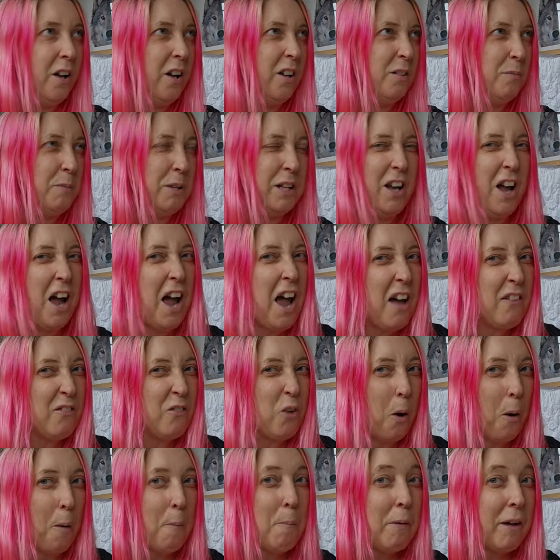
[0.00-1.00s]
And I mean, I
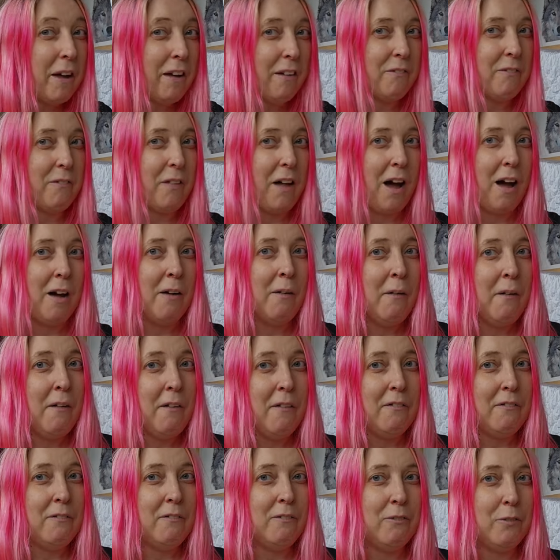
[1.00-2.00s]
have got a bit of that
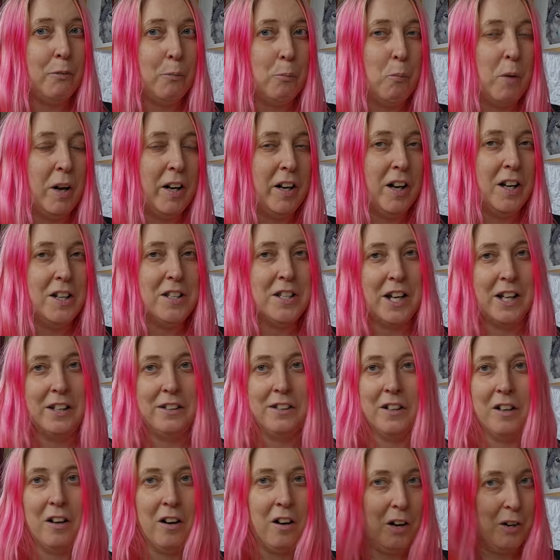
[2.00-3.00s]
from when I
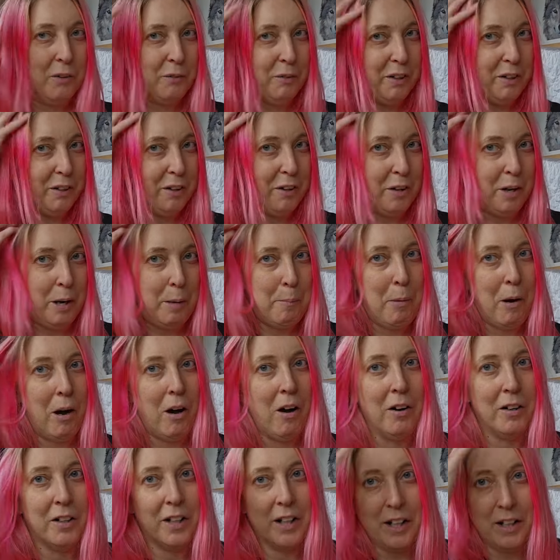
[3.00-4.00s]
take the car in and I
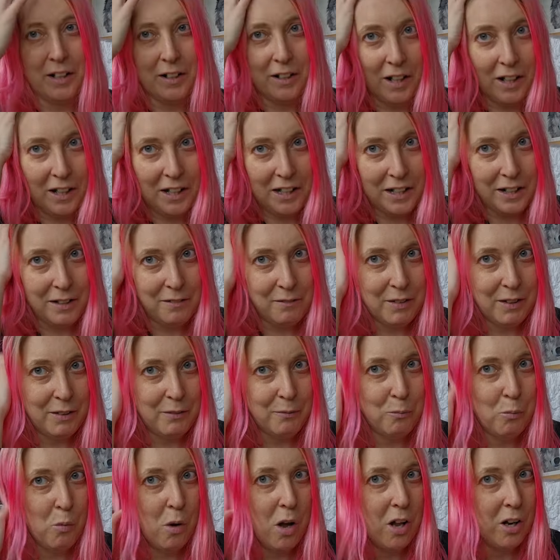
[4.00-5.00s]
park it and I leave
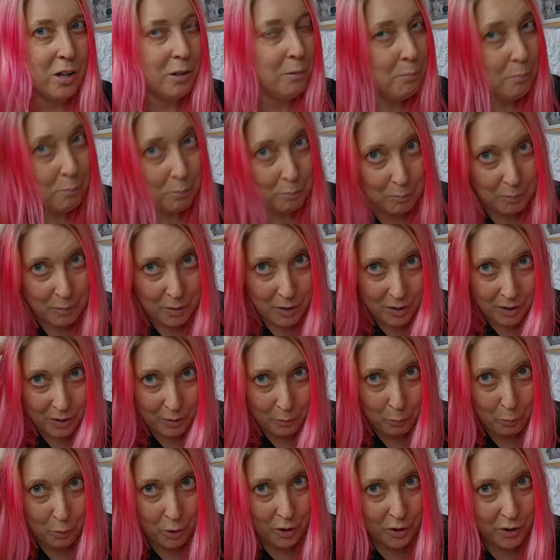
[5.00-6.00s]
it while I'm
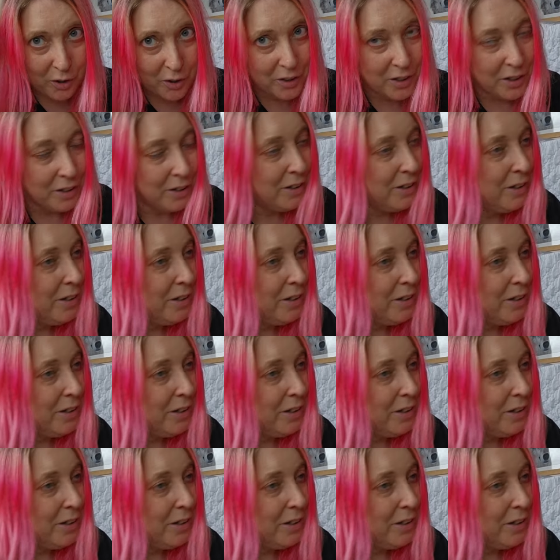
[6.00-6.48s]
at work,